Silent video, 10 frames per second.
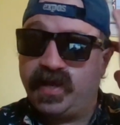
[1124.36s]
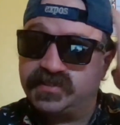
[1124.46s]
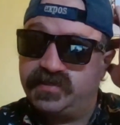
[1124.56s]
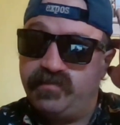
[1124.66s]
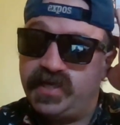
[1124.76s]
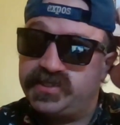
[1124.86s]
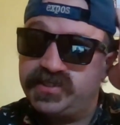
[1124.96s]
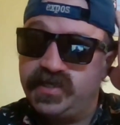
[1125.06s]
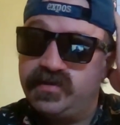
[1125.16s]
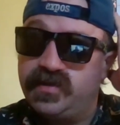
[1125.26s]

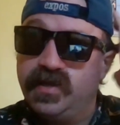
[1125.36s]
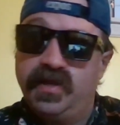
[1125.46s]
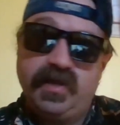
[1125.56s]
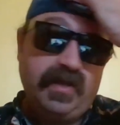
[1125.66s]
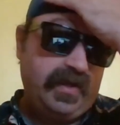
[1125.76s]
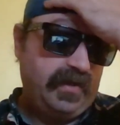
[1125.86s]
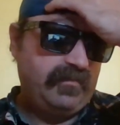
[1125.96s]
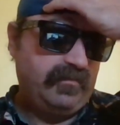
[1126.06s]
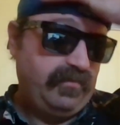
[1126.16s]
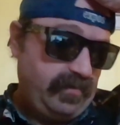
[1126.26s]
estimation,
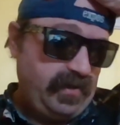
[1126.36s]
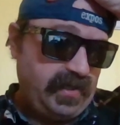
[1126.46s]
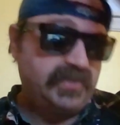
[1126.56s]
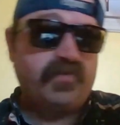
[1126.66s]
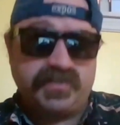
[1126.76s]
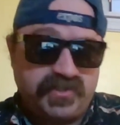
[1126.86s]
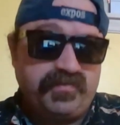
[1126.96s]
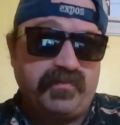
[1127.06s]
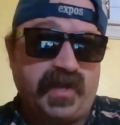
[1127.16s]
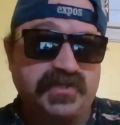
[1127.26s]
is when
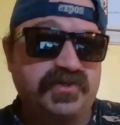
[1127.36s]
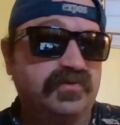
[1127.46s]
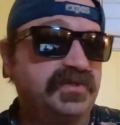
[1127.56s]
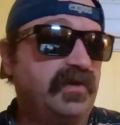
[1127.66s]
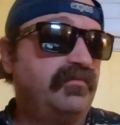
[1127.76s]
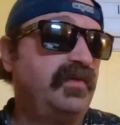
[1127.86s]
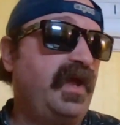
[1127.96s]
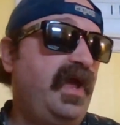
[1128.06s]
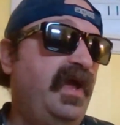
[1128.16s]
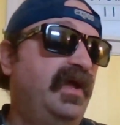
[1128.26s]
Superman shows up
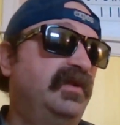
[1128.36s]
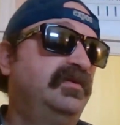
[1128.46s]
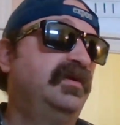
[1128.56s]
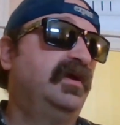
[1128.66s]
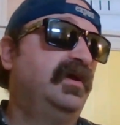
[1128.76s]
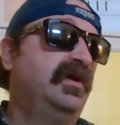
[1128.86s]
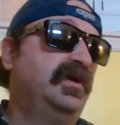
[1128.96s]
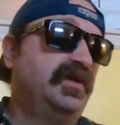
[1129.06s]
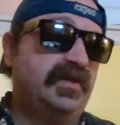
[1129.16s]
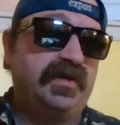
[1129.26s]
and
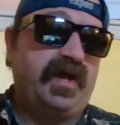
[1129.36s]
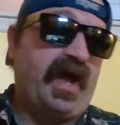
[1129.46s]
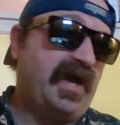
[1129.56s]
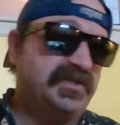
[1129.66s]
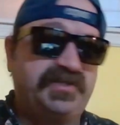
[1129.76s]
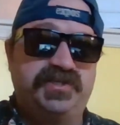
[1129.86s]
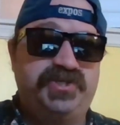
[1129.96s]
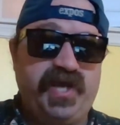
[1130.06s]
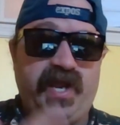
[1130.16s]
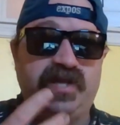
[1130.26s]
has to
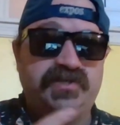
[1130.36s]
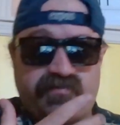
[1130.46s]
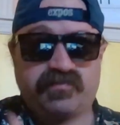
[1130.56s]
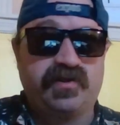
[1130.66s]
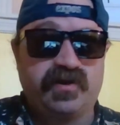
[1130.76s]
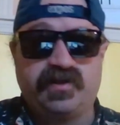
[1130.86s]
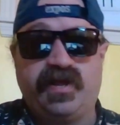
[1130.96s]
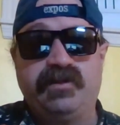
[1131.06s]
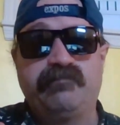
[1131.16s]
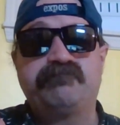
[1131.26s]
change from Clark
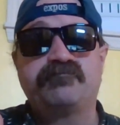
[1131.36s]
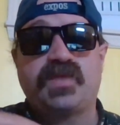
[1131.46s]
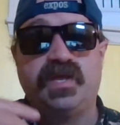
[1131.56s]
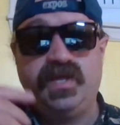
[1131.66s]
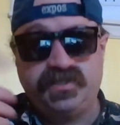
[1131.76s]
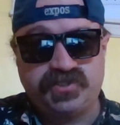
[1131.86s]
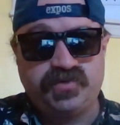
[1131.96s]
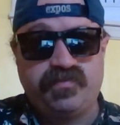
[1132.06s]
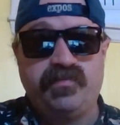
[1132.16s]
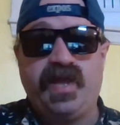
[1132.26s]
Kent into
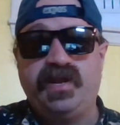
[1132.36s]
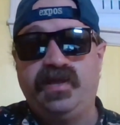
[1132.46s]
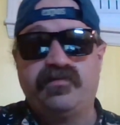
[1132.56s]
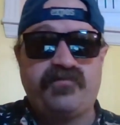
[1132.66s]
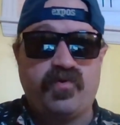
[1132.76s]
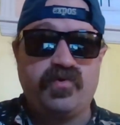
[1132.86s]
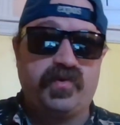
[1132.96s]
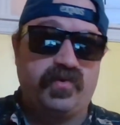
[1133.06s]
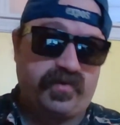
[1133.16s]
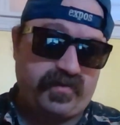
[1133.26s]
Superman in a photo
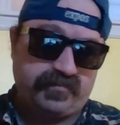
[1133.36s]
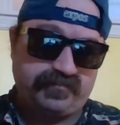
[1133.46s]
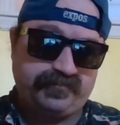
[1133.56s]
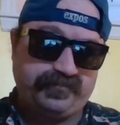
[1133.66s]
booth,